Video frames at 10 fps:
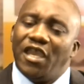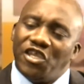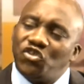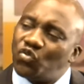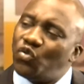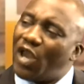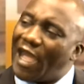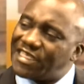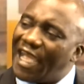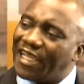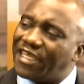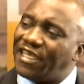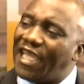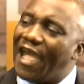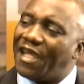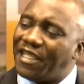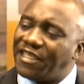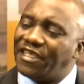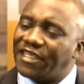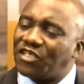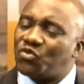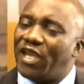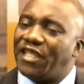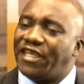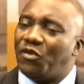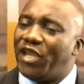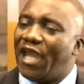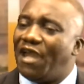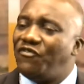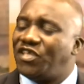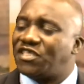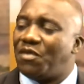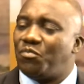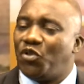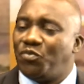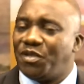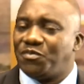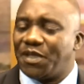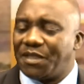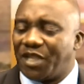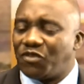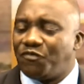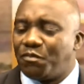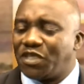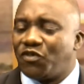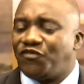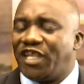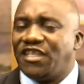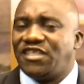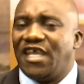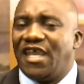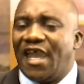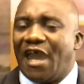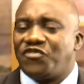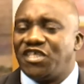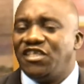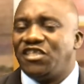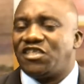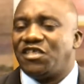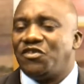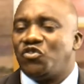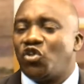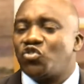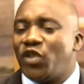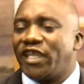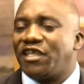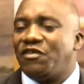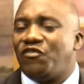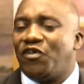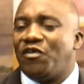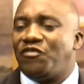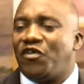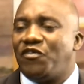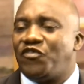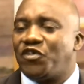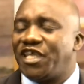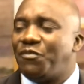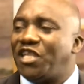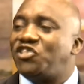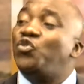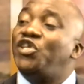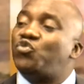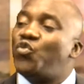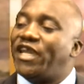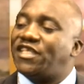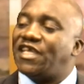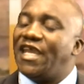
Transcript: into attack. Yeah, I think that's where they were having some problems. But of late, I've seen it not working for them until it worked